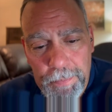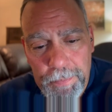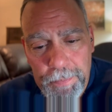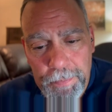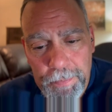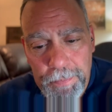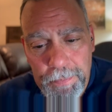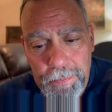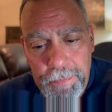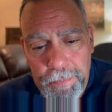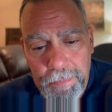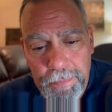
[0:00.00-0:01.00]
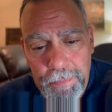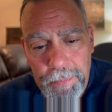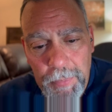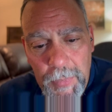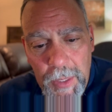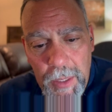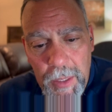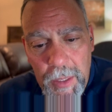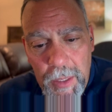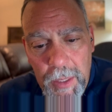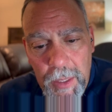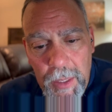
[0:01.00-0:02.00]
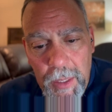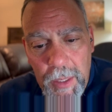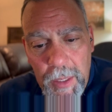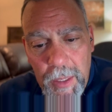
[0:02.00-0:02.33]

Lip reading: Nobody speaks.